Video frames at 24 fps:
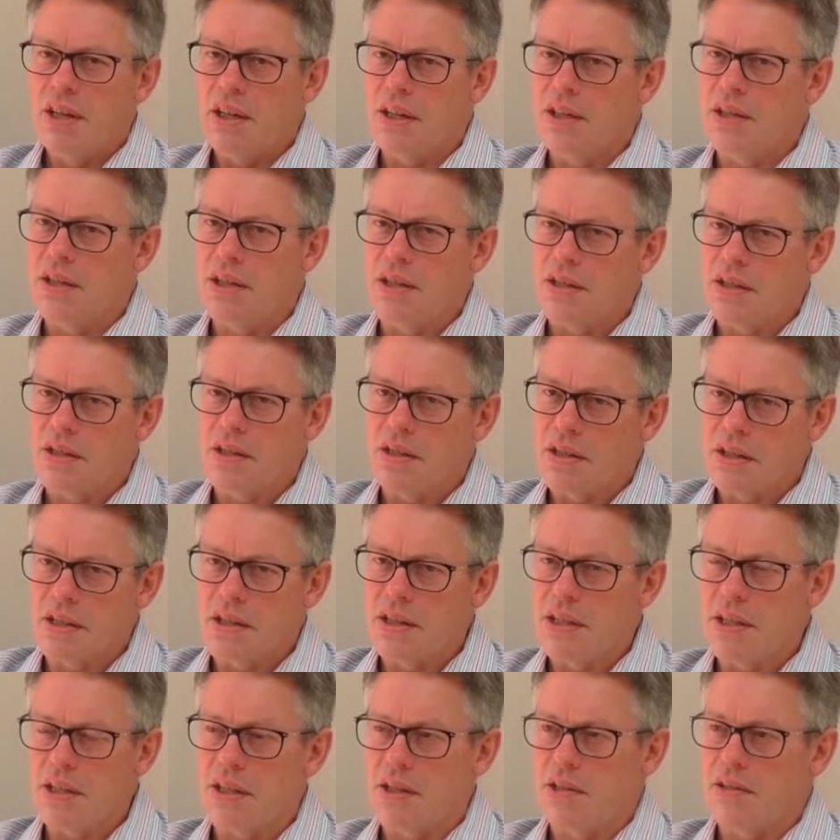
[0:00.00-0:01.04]
attention to
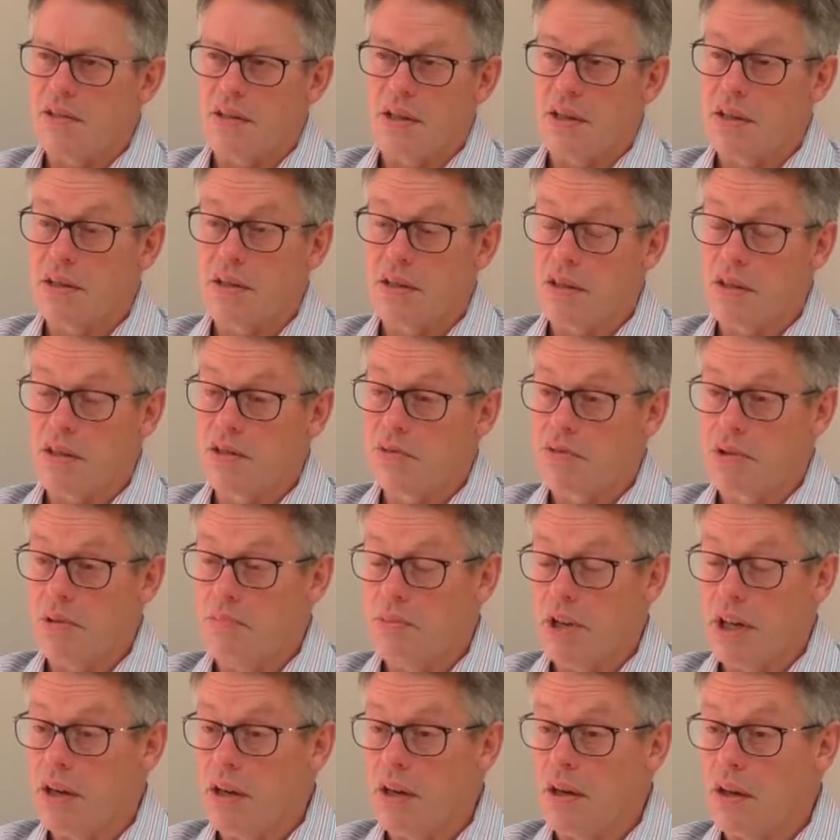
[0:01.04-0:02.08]
detail tasks
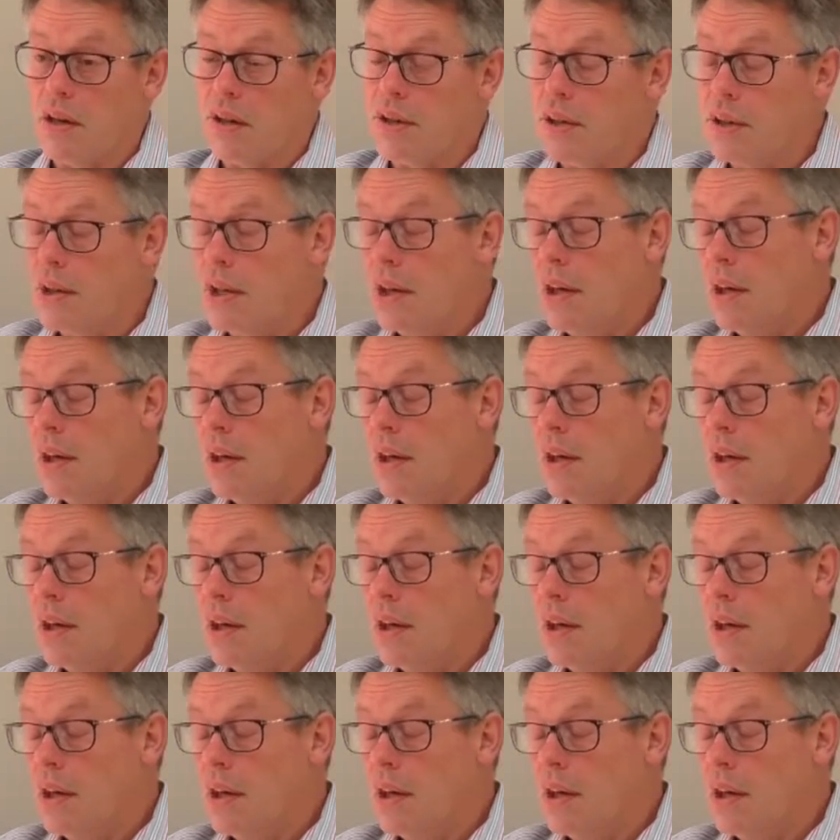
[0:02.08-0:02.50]
extremely hard.